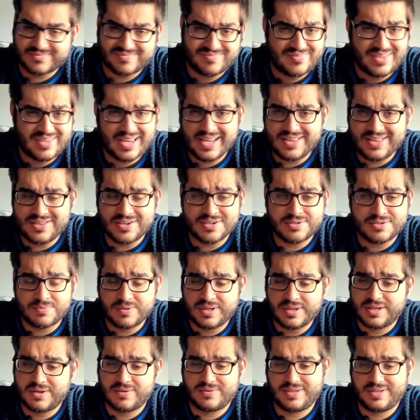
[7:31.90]
And there's
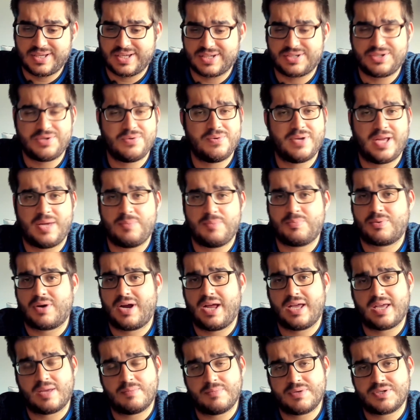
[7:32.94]
really only a two-day
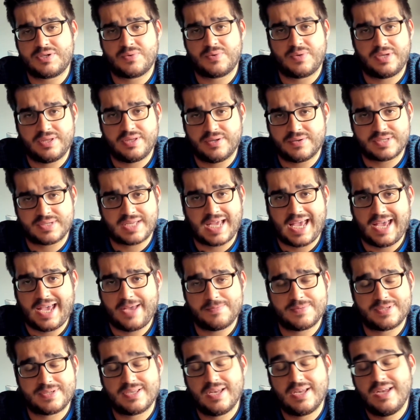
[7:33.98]
break in between those
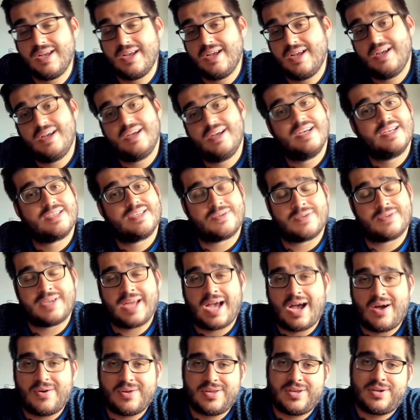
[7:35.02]
games. So
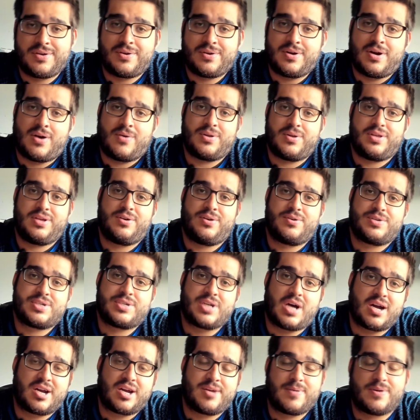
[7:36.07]
now, you know, you're
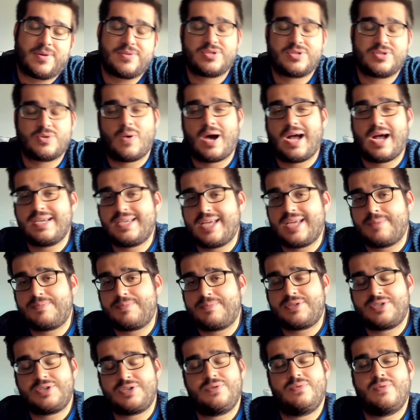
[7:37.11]
talking about squad
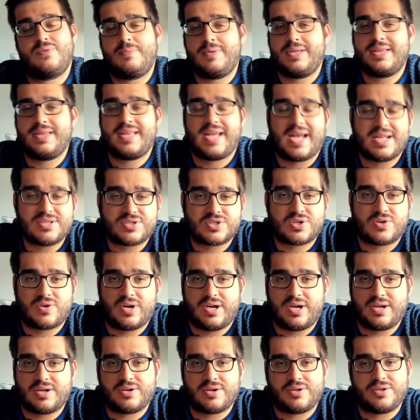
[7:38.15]
depth too. I mean, that's
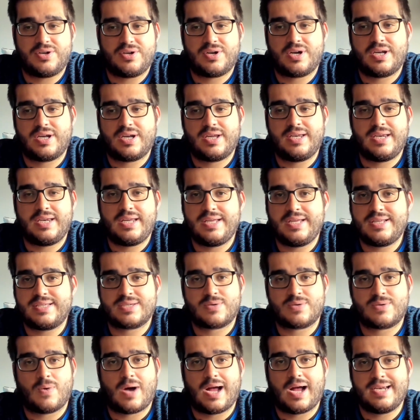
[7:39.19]
critical. You're going to need
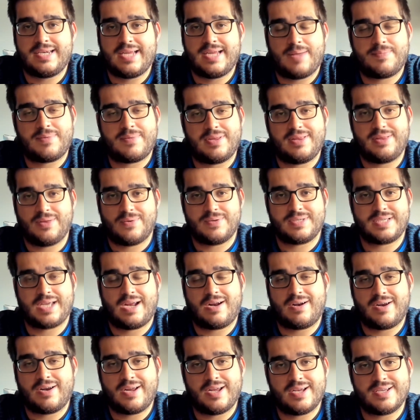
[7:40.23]
squad depth in those
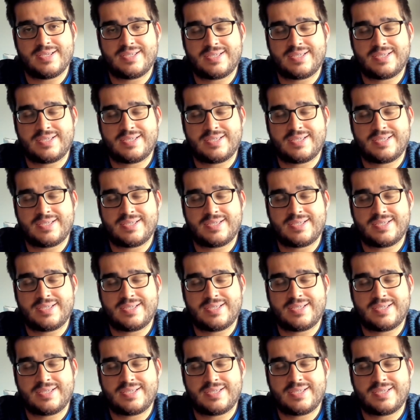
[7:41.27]
areas.